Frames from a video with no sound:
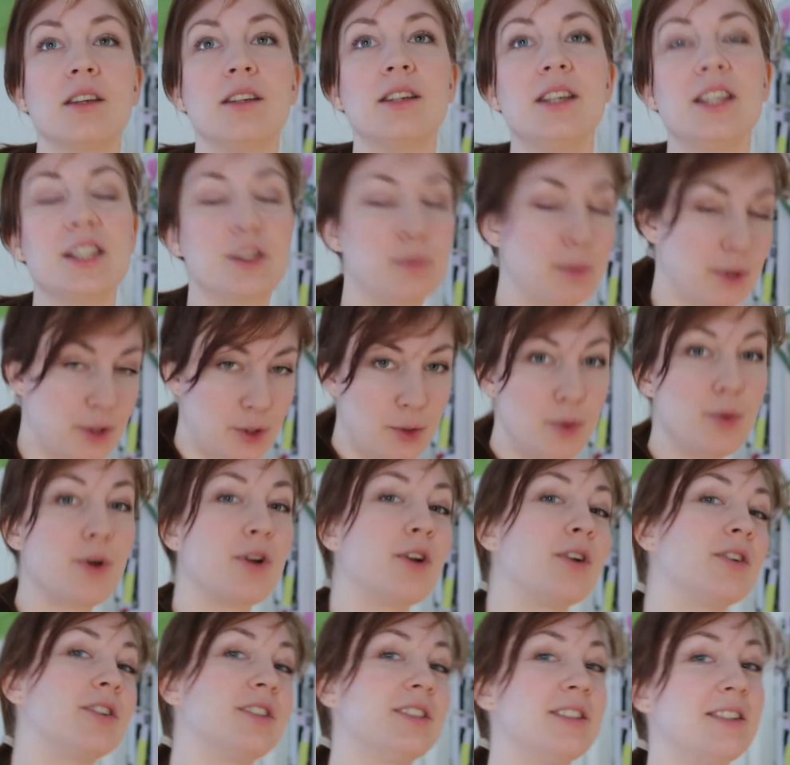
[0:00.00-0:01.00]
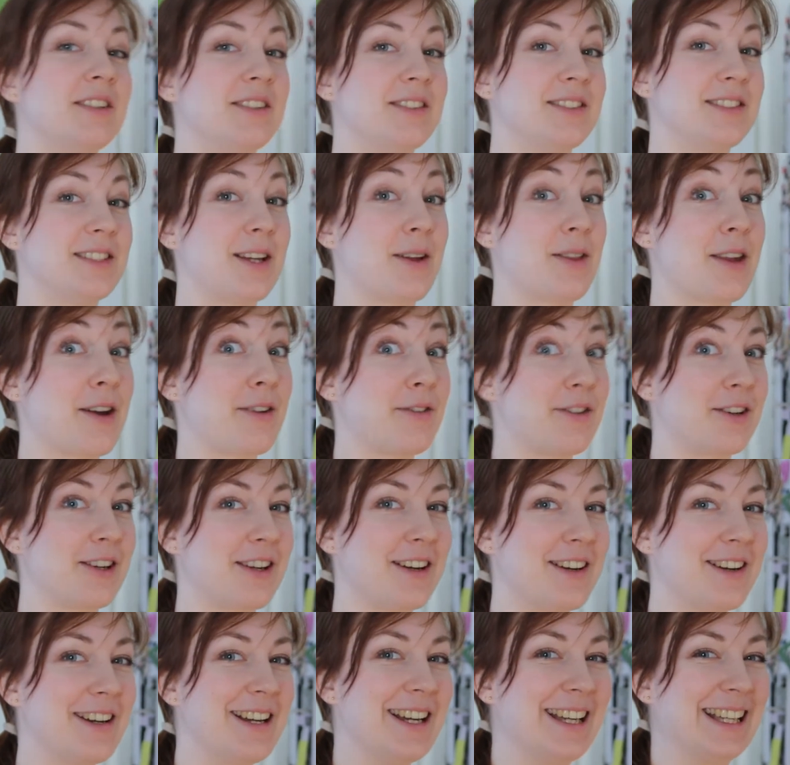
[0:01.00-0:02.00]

Yes, but you are not still in South Africa.